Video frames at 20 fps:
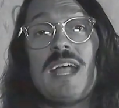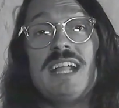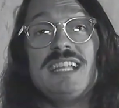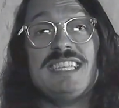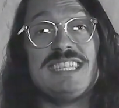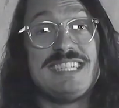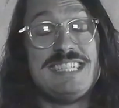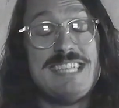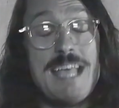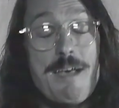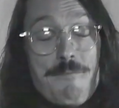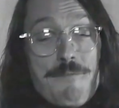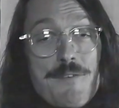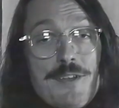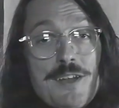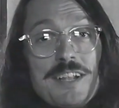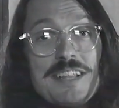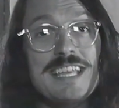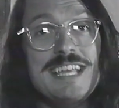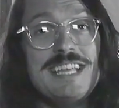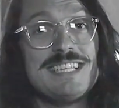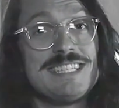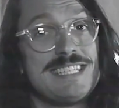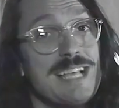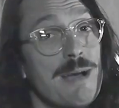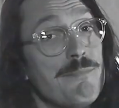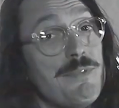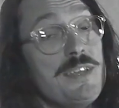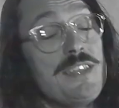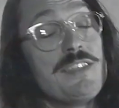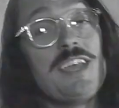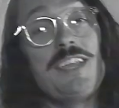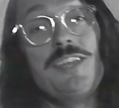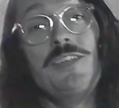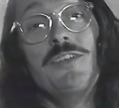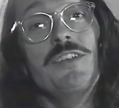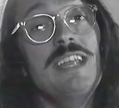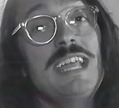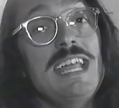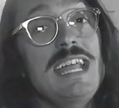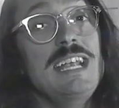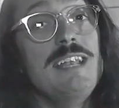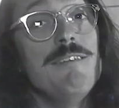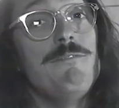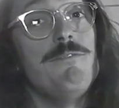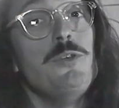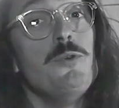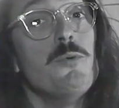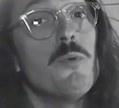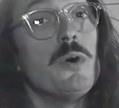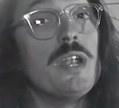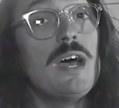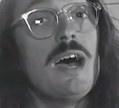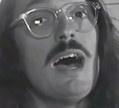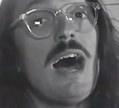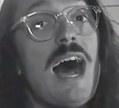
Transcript: It's definitely something that you need if you want to